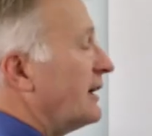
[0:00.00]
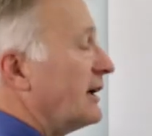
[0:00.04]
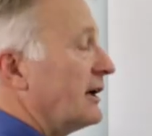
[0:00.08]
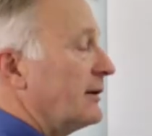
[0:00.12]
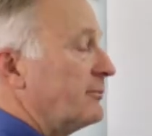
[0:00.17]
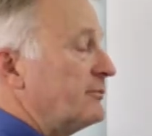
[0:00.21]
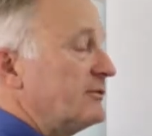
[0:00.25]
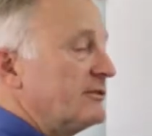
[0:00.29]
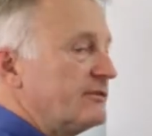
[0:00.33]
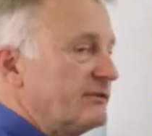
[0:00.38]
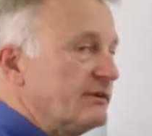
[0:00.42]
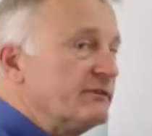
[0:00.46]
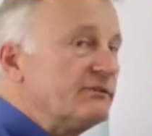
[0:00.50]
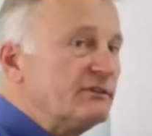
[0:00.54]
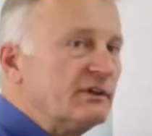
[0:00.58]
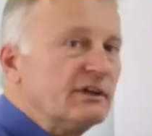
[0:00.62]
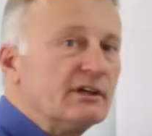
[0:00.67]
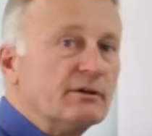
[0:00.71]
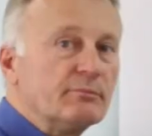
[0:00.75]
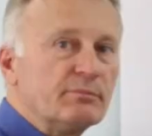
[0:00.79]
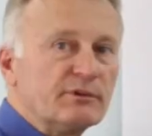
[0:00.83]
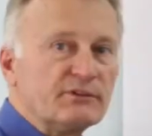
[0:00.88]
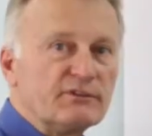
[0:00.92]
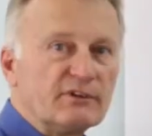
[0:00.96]
up to
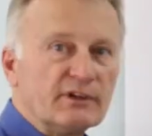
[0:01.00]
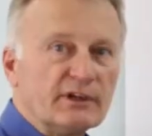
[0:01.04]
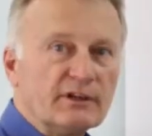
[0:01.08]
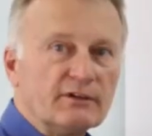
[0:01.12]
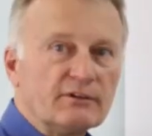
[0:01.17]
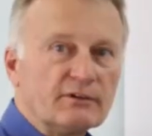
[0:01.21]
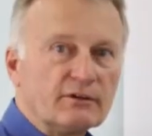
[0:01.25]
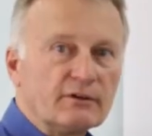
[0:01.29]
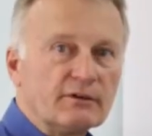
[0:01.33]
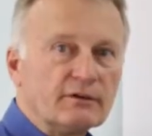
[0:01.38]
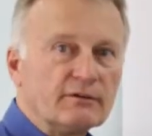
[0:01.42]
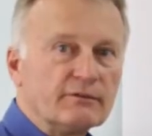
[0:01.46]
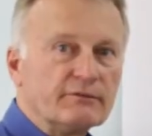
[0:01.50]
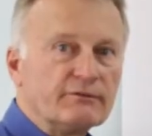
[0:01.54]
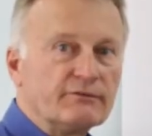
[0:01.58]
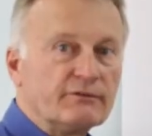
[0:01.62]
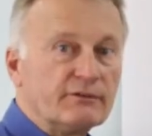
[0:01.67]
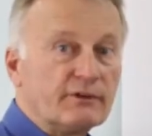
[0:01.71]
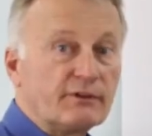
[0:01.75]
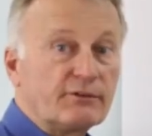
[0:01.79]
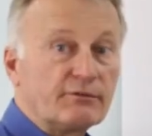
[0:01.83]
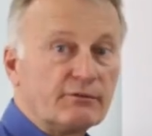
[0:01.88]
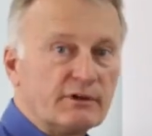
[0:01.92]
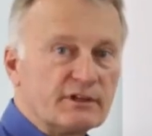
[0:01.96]
15%
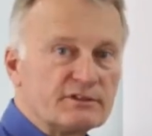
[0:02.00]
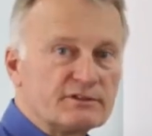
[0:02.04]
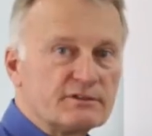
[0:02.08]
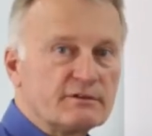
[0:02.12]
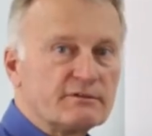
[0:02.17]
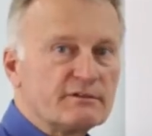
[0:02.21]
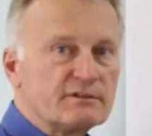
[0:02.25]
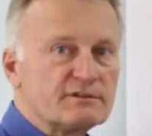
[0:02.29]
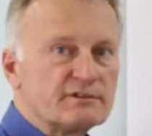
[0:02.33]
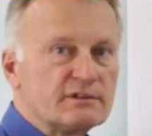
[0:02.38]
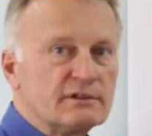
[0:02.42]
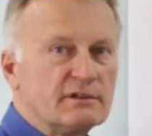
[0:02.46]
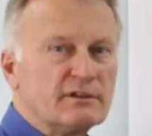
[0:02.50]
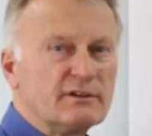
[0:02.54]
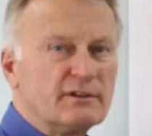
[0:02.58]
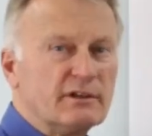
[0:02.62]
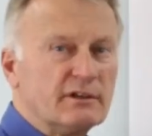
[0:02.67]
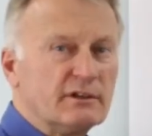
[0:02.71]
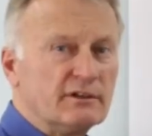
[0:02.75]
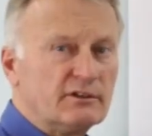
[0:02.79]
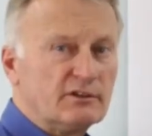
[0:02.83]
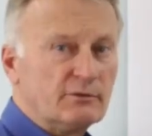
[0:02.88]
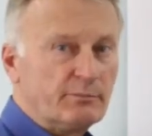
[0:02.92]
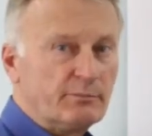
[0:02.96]
of the thrust of the
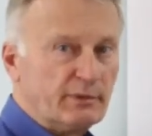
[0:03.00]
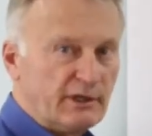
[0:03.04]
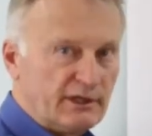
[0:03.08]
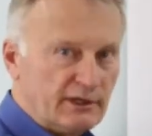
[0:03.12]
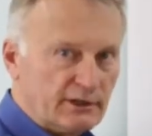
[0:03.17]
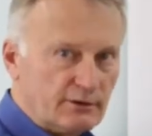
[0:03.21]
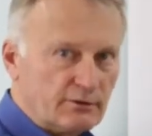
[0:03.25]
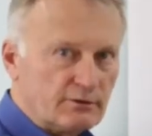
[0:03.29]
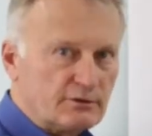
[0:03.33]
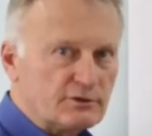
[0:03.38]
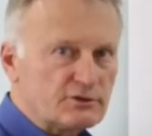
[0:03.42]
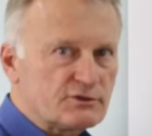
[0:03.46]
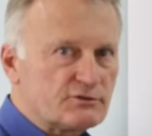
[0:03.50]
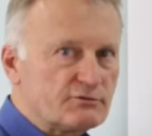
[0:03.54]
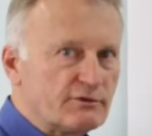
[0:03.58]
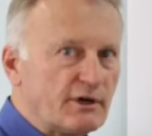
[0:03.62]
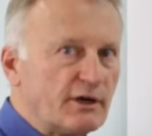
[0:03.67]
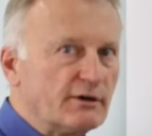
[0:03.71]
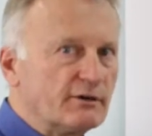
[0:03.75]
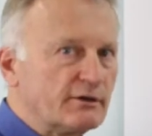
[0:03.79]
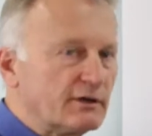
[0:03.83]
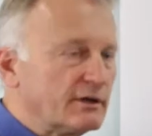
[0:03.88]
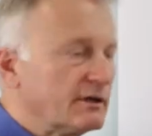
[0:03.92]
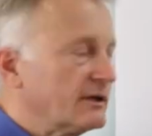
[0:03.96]
cylinder, depending on
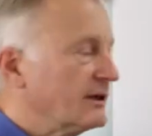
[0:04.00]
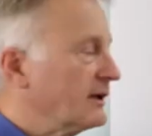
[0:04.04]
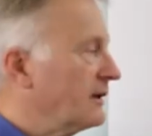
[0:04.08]
stroke.